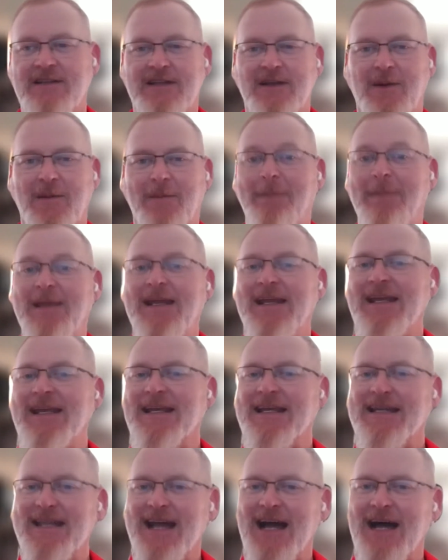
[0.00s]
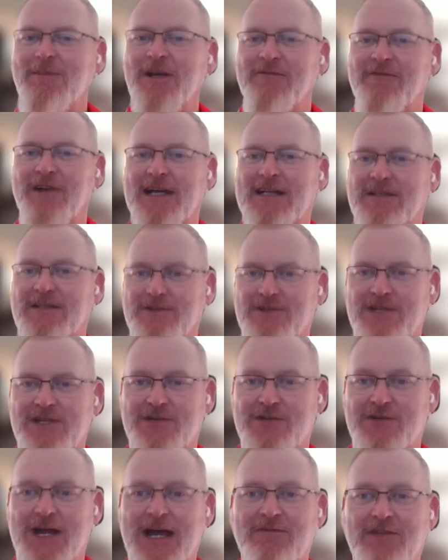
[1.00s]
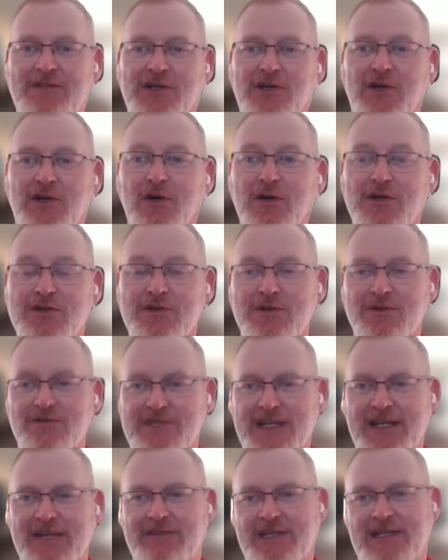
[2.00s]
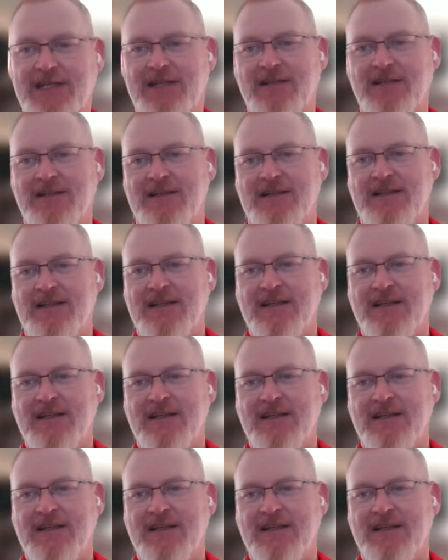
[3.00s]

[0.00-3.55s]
there are many economic factors that drive the culture of safety.